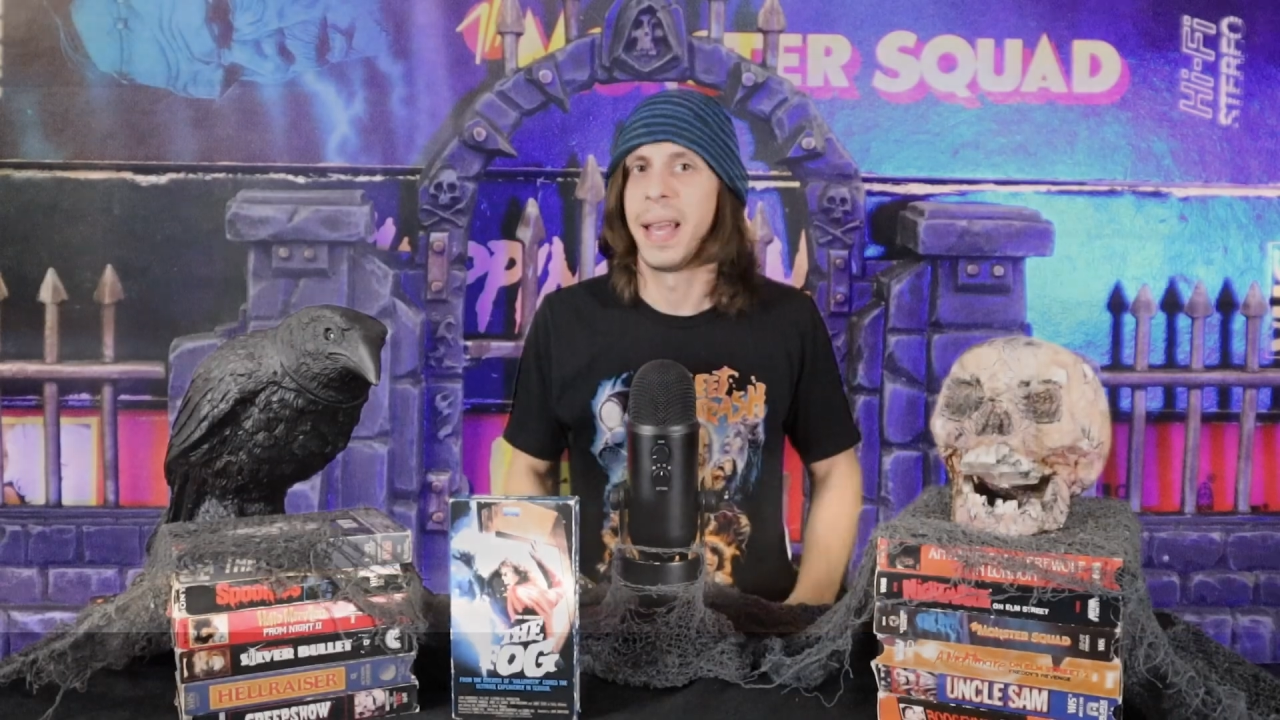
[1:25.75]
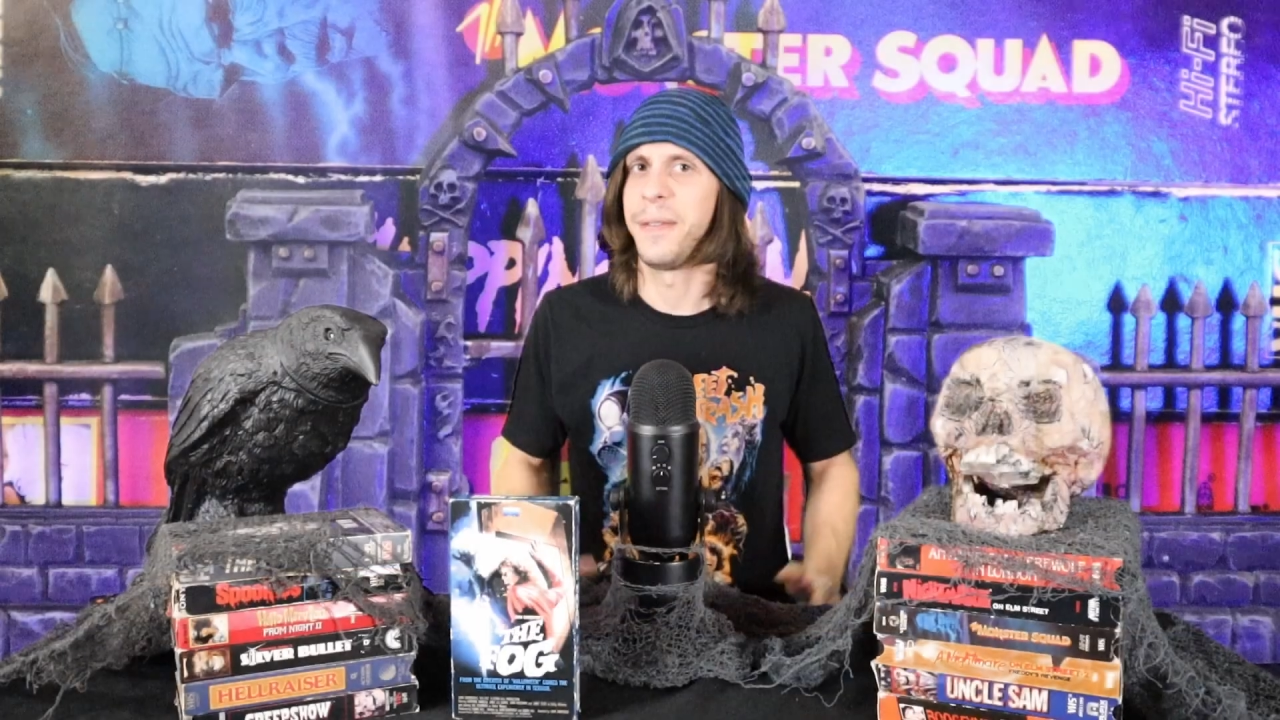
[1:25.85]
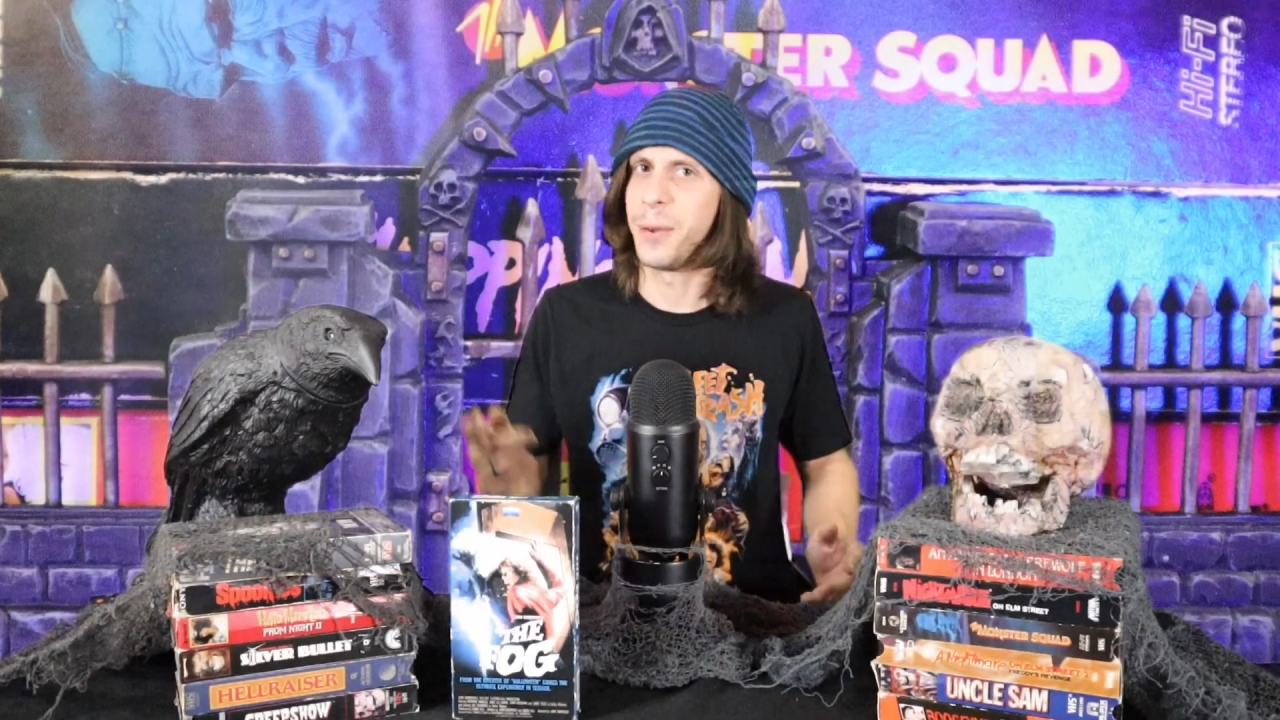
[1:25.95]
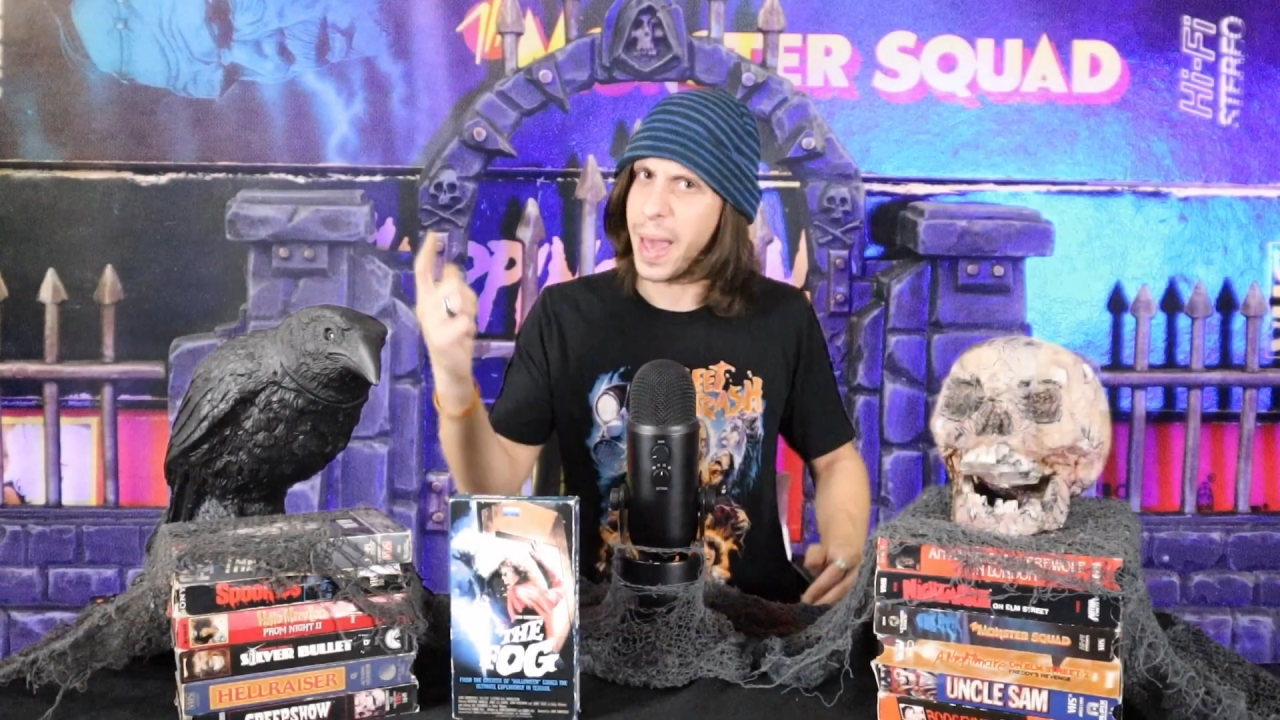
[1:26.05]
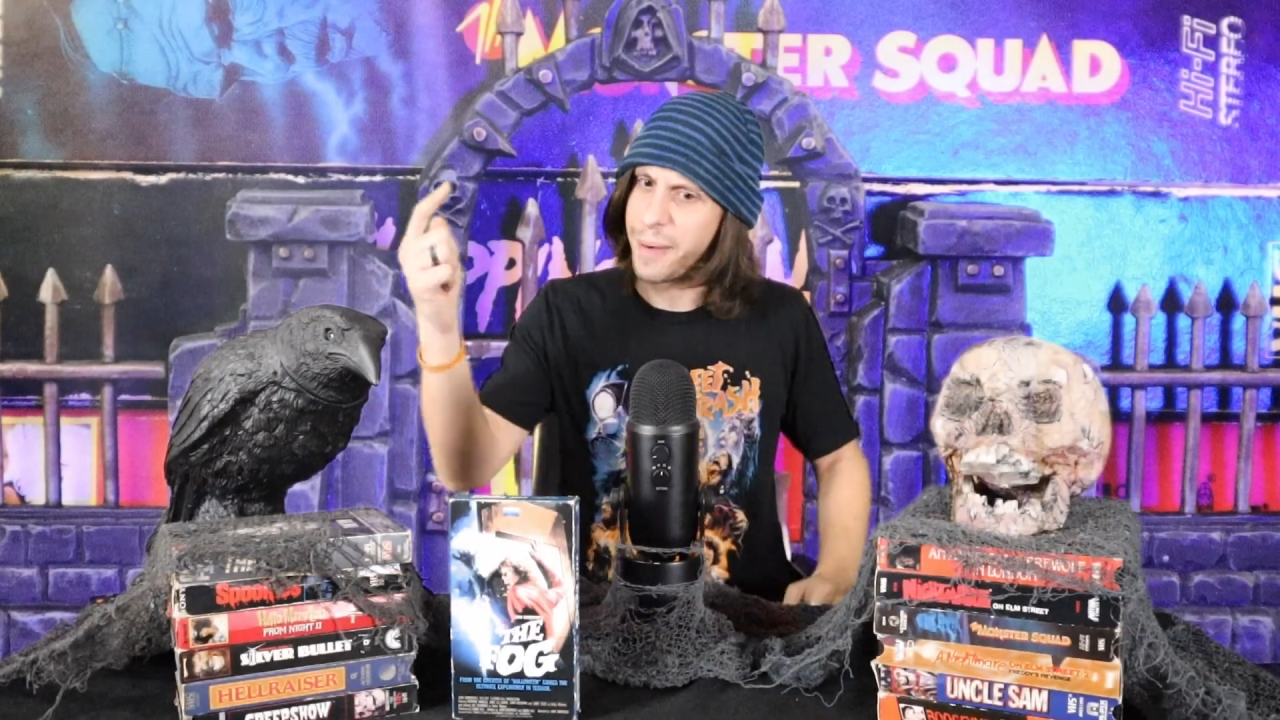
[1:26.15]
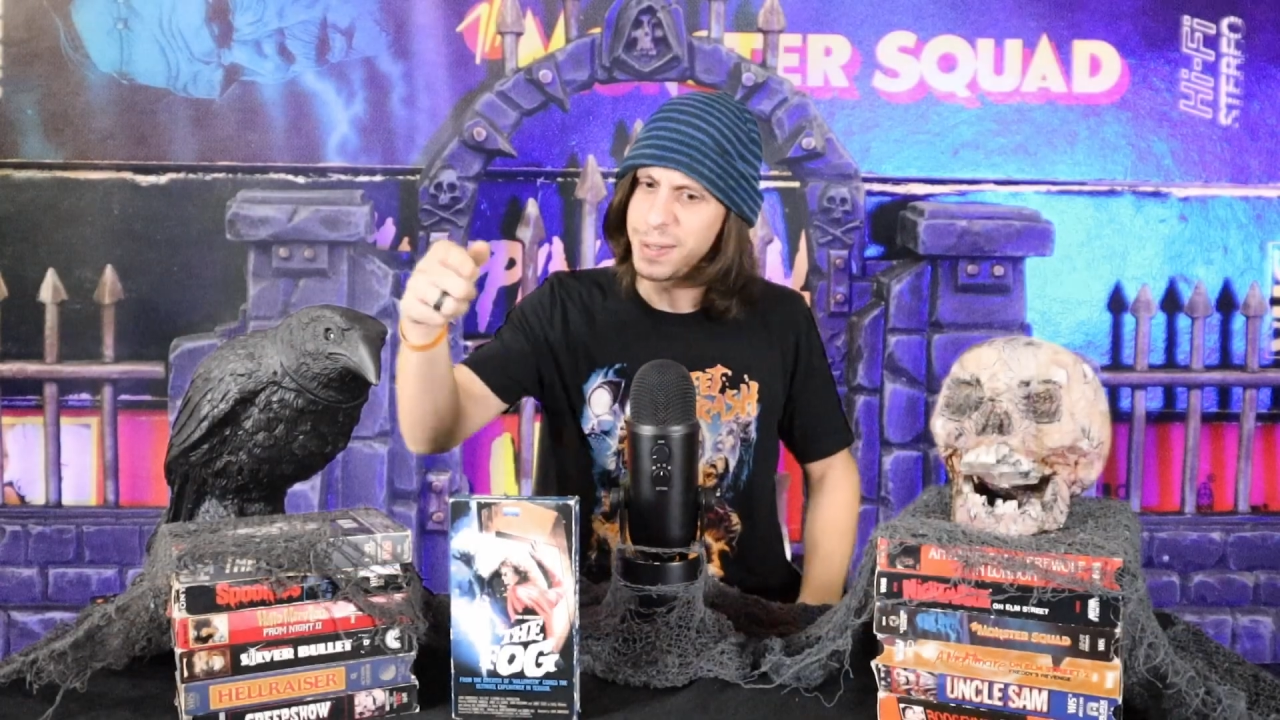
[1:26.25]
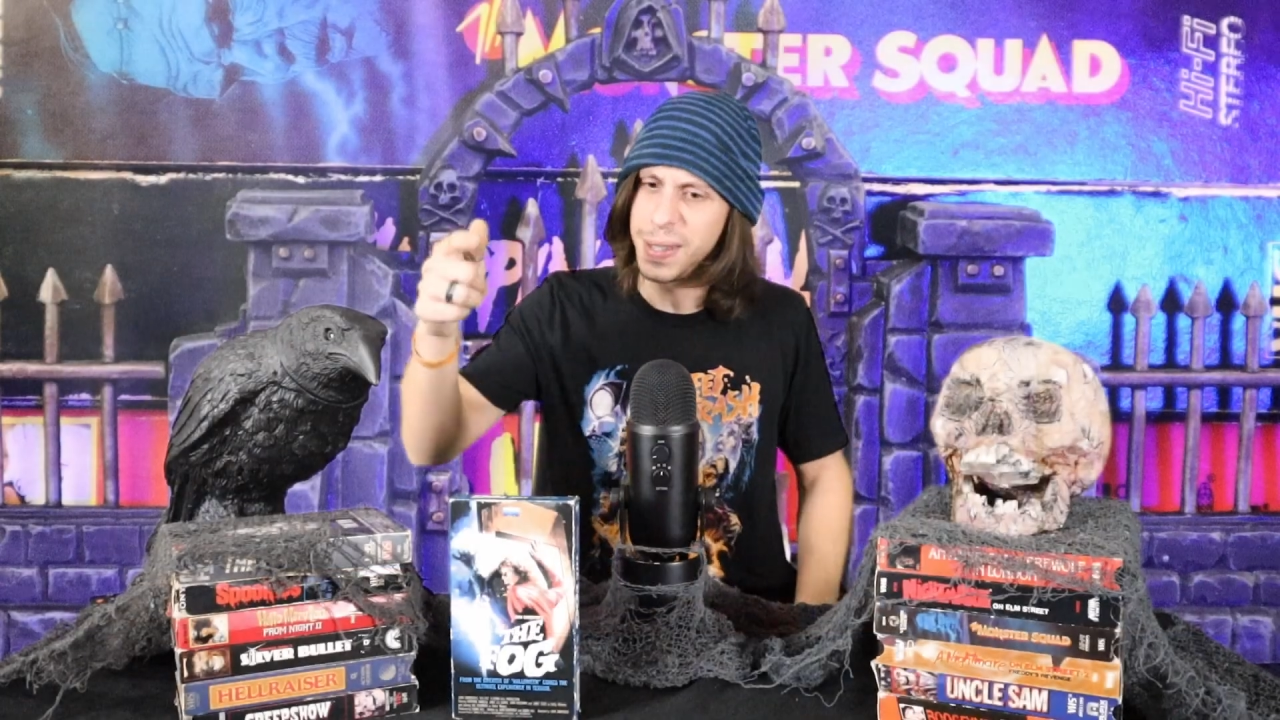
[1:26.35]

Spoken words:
If you haven't